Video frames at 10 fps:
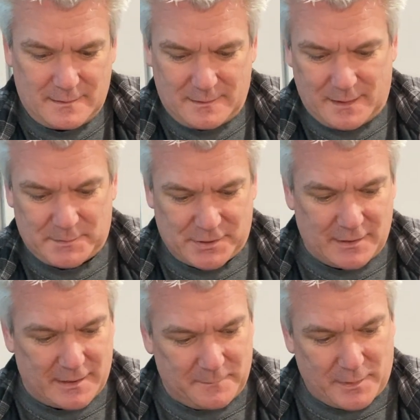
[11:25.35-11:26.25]
I'm sure
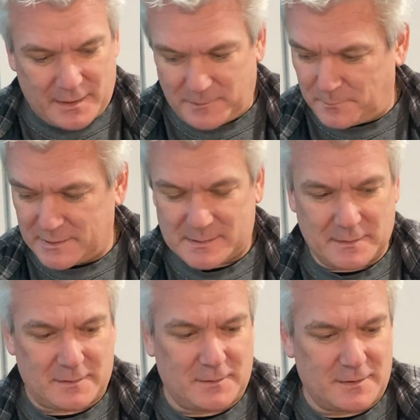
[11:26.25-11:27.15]
I can buy a
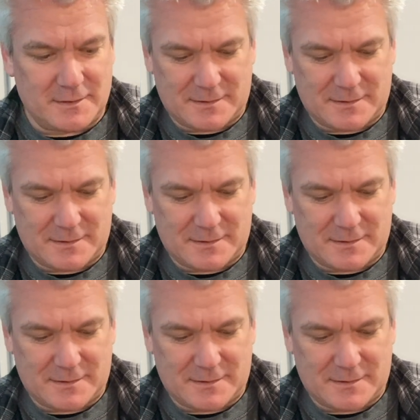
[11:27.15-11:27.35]
replacement cord.